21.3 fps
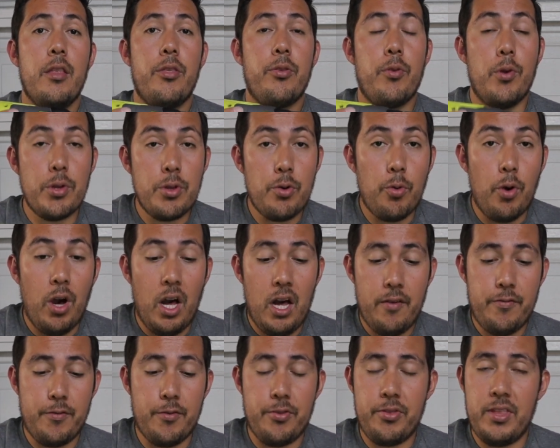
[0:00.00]
throw you
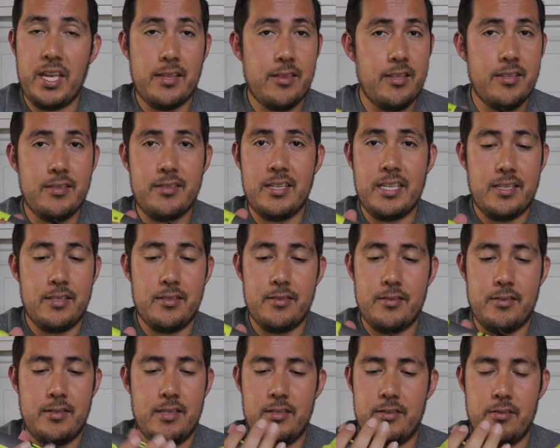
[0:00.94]
off or think this thing
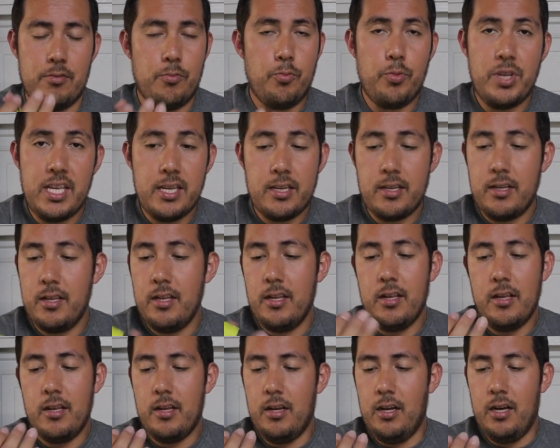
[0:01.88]
is a weak,
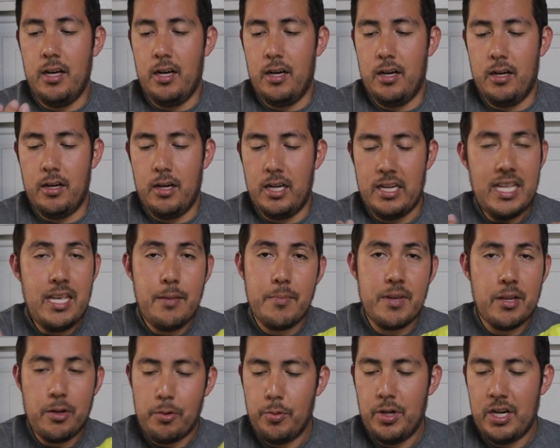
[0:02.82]

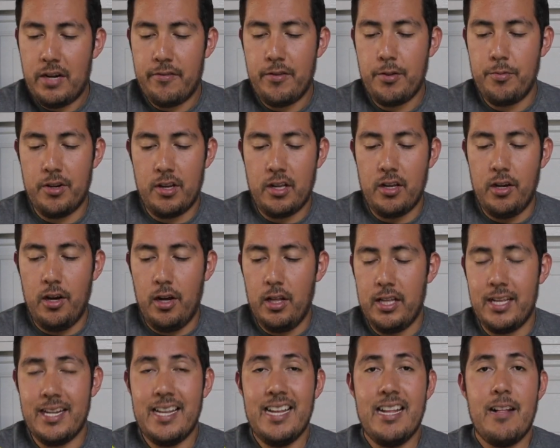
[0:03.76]
anemic, or whatever you want to
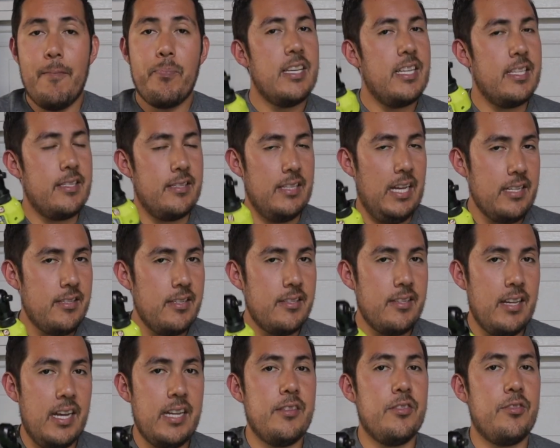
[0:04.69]
call it. It's not
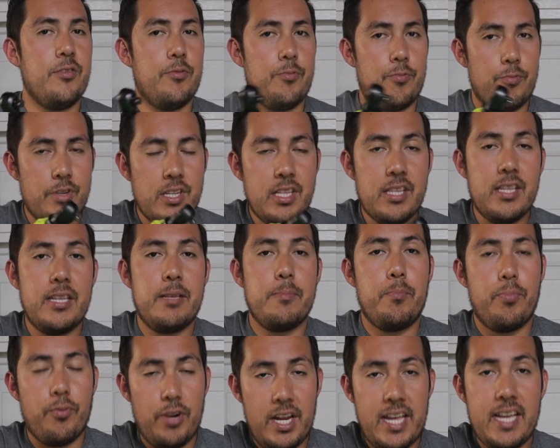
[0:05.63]
designed to really
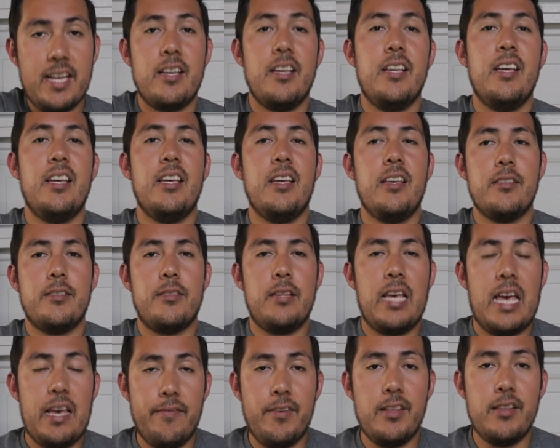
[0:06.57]
break
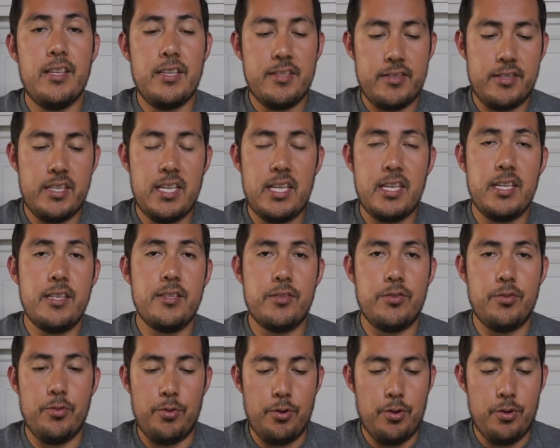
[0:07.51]
heavily
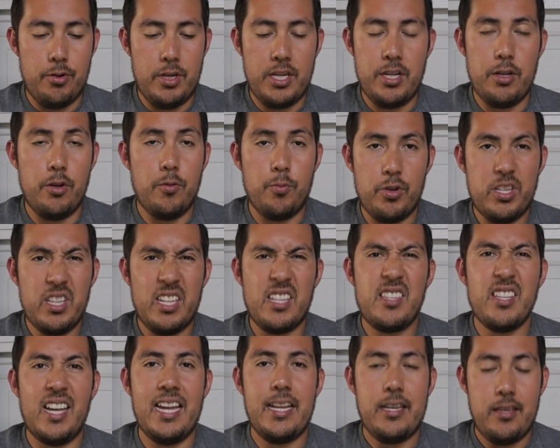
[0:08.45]
seized or really
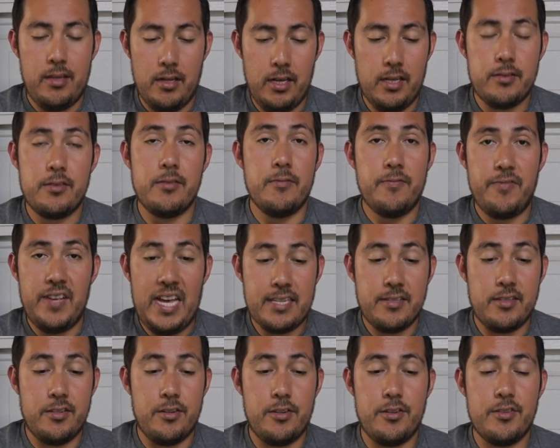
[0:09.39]
tight nuts and
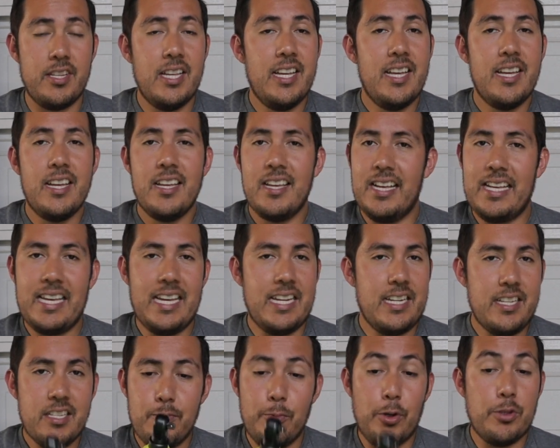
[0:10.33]
fasteners.
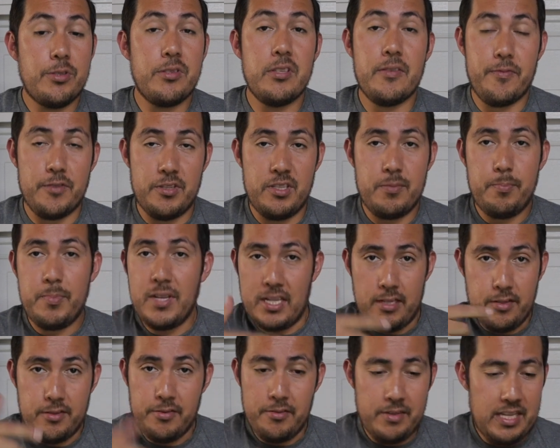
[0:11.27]
Again, it's mostly for
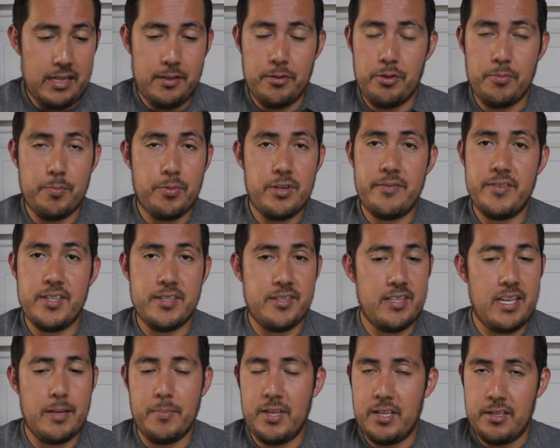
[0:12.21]
speed. So in that little previous
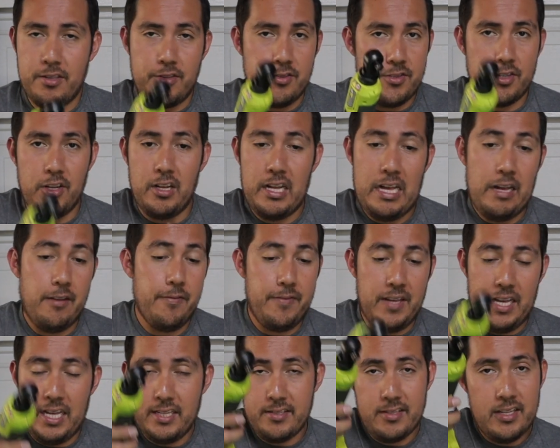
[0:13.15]
segment, you saw how
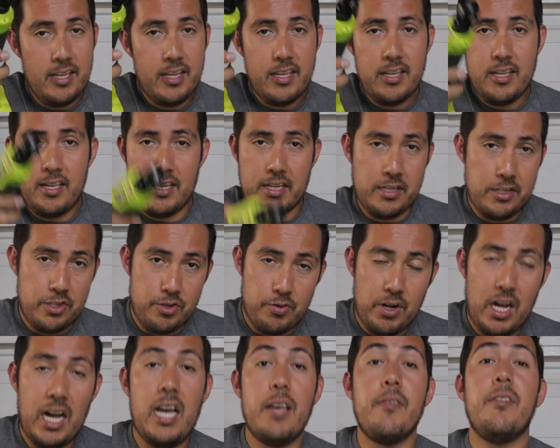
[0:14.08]
fast it can
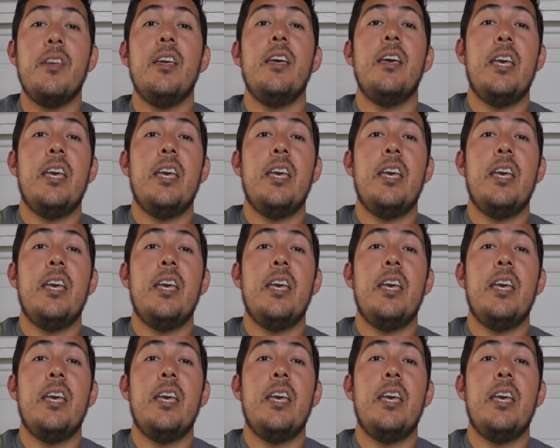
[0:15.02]
drive